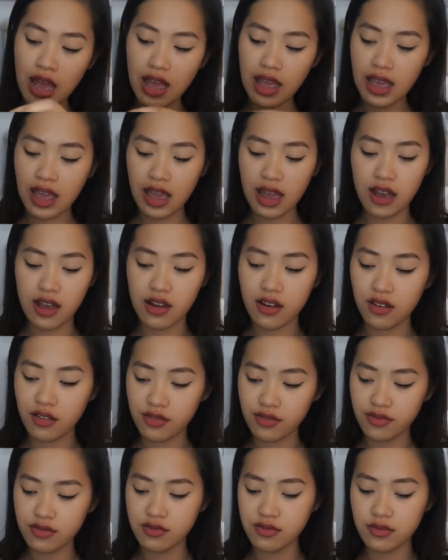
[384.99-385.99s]
I
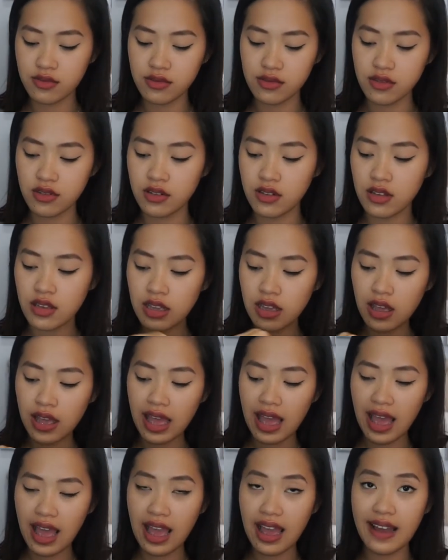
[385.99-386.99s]
have
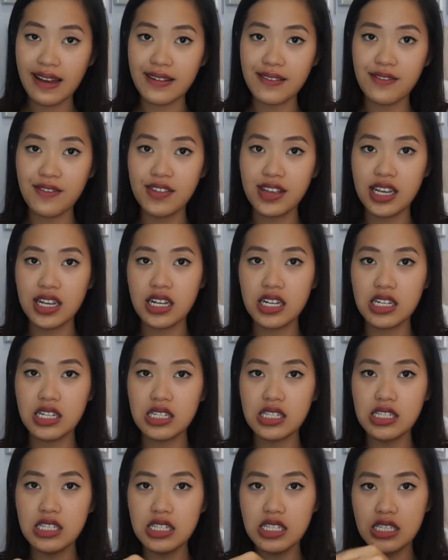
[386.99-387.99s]

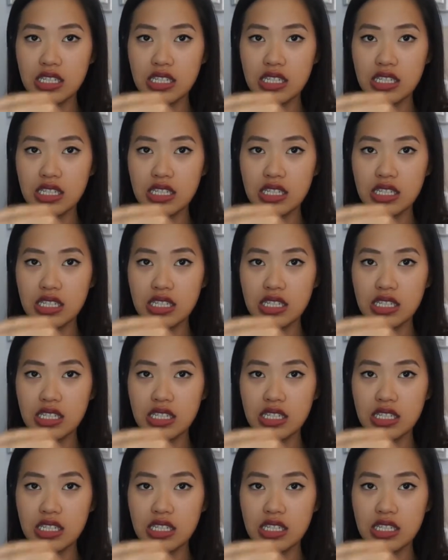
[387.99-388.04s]
Advil,